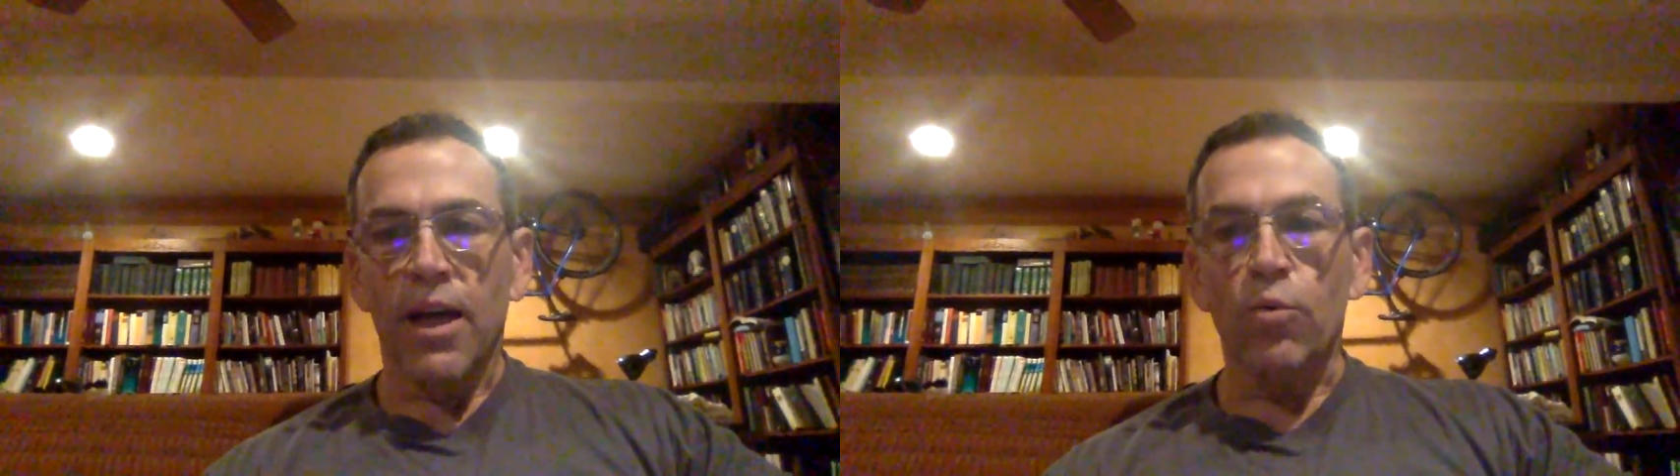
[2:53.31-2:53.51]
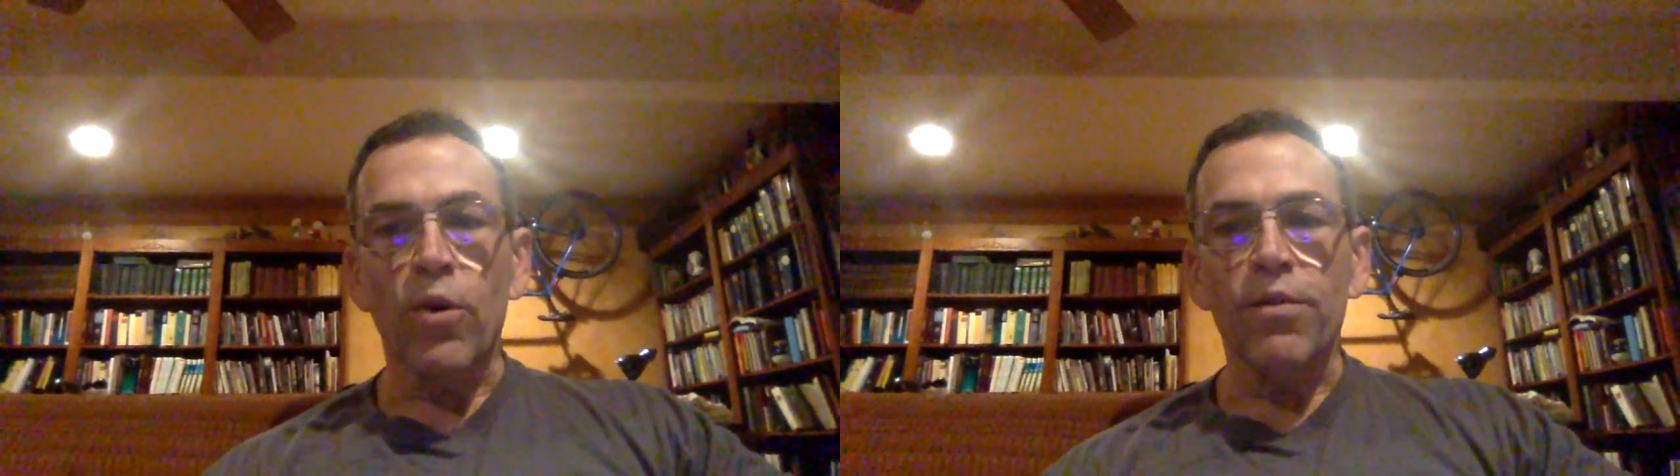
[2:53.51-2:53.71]

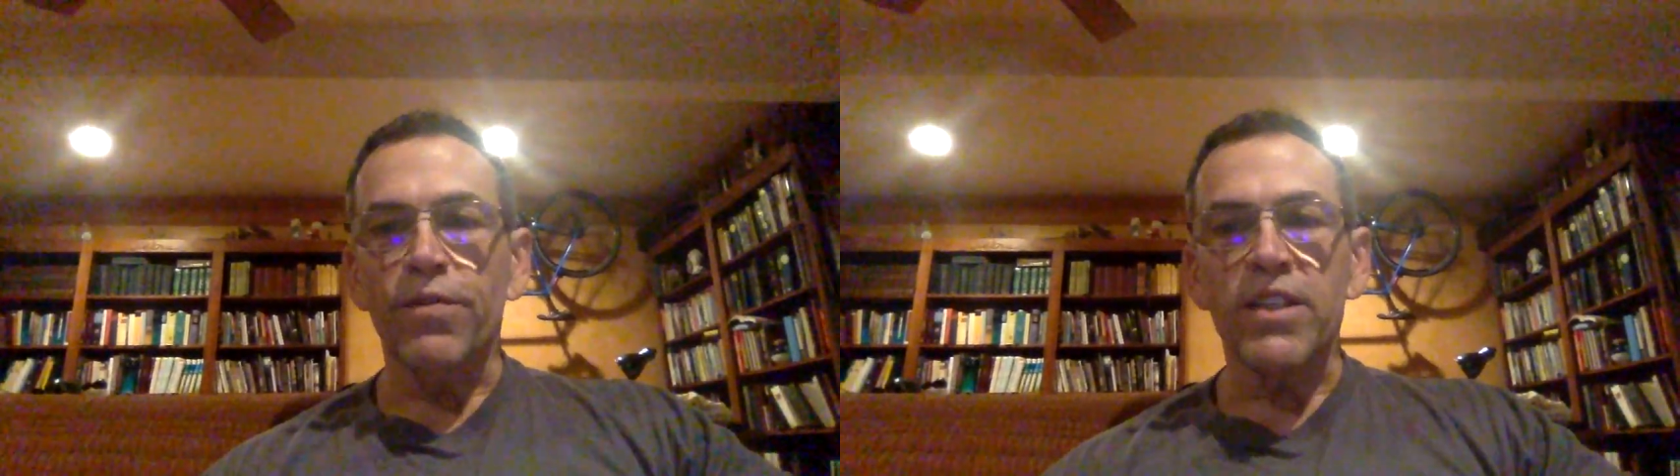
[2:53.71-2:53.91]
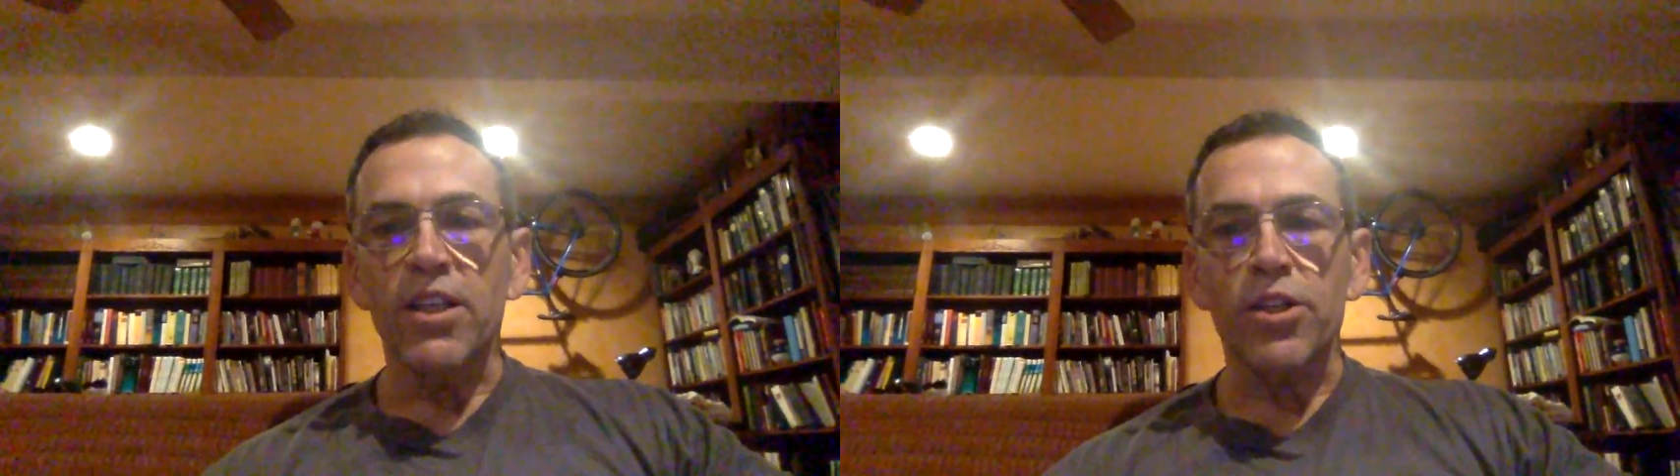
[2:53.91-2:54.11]
and whether
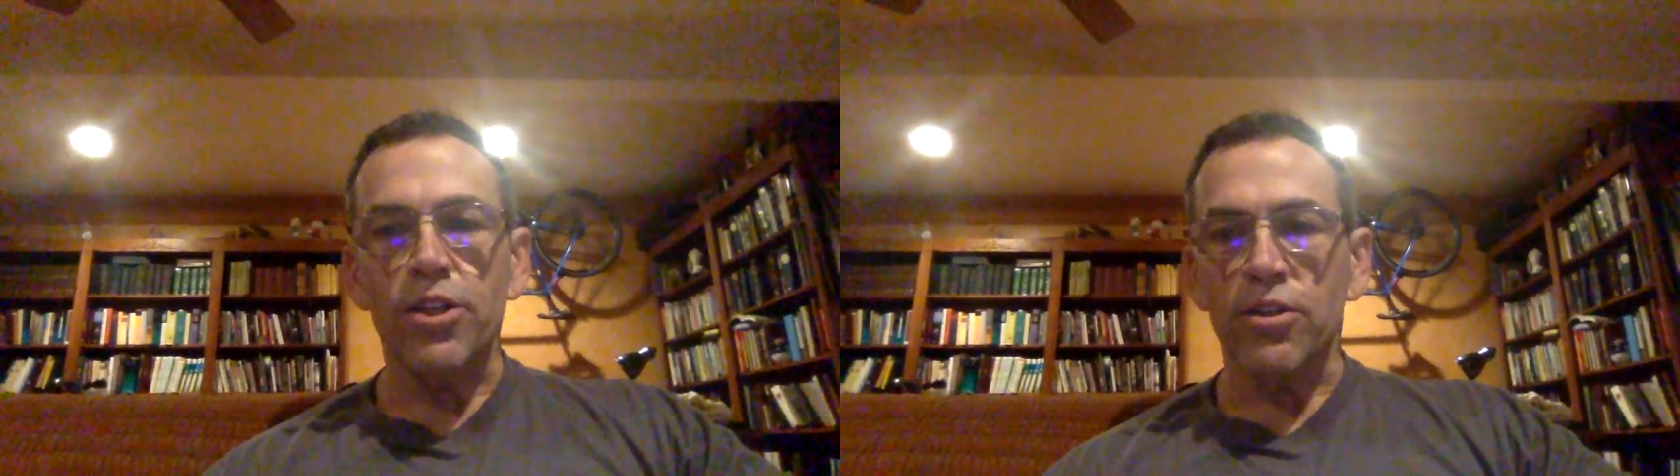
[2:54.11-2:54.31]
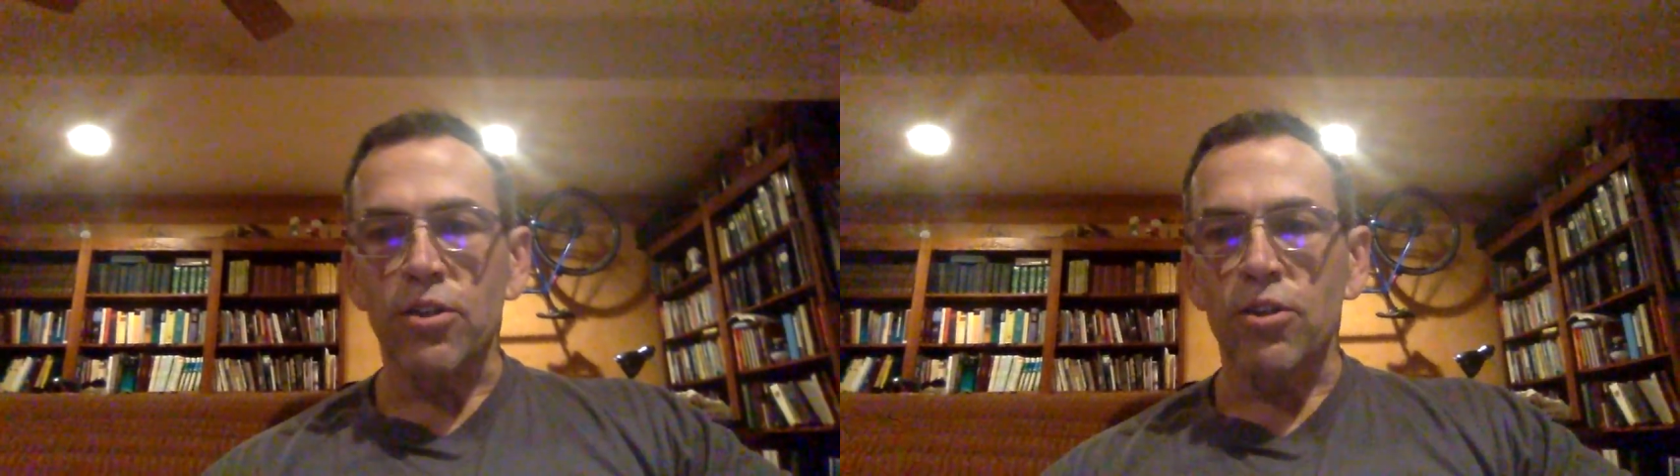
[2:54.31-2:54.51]

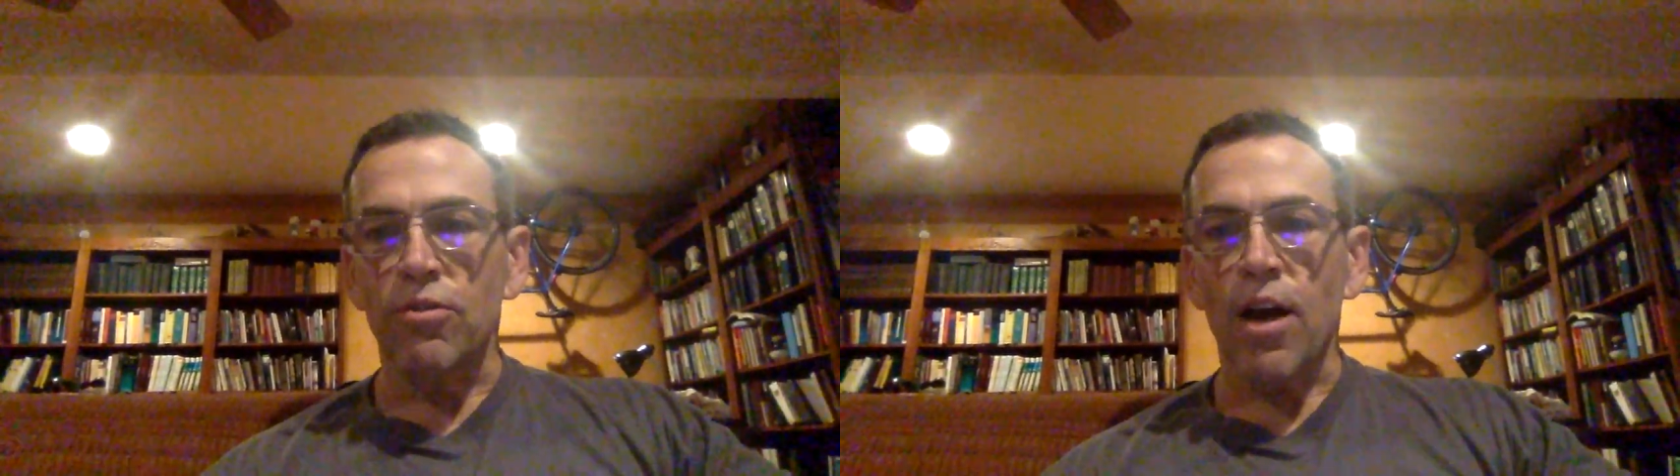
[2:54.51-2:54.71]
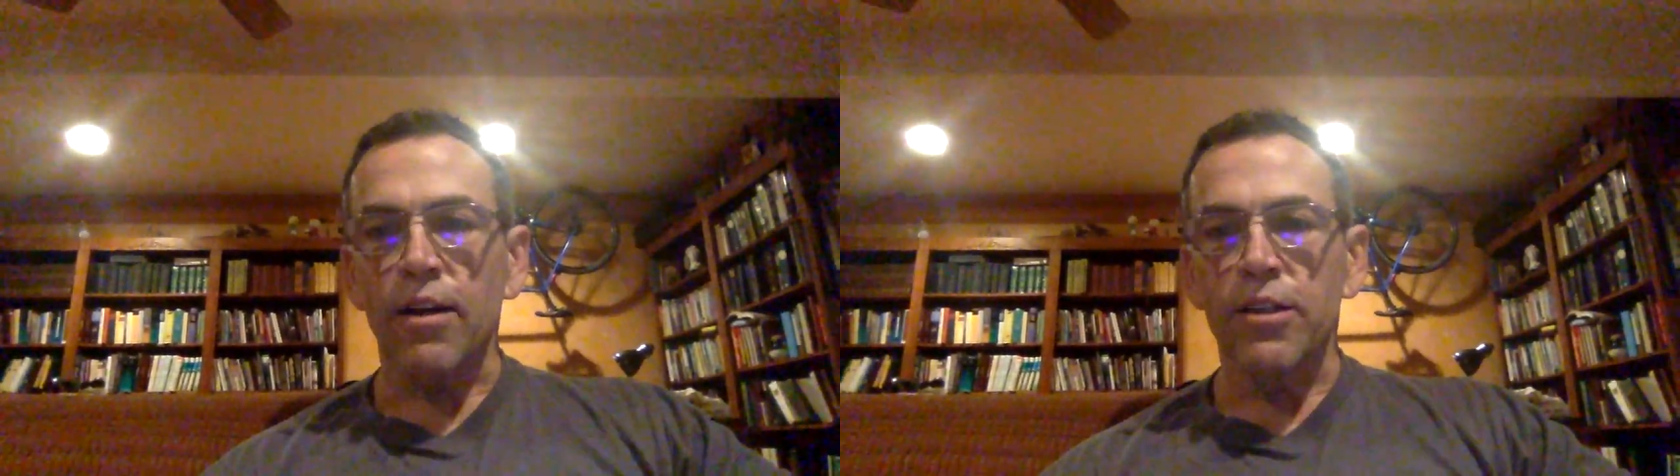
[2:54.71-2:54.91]
physicians
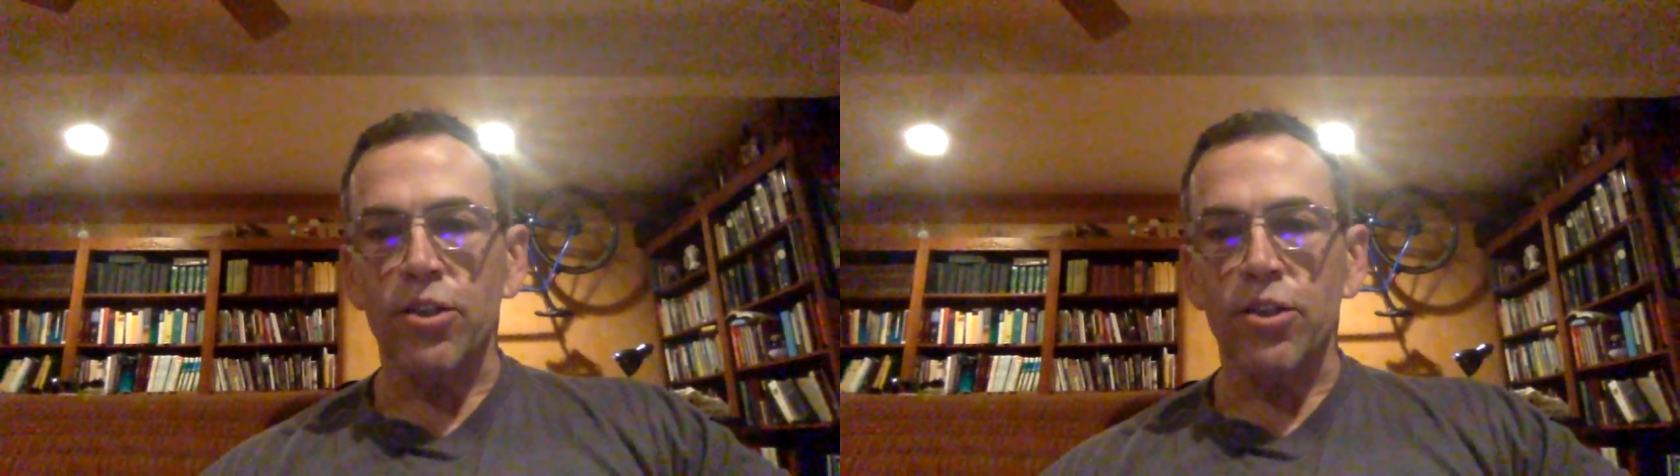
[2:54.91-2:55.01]
do not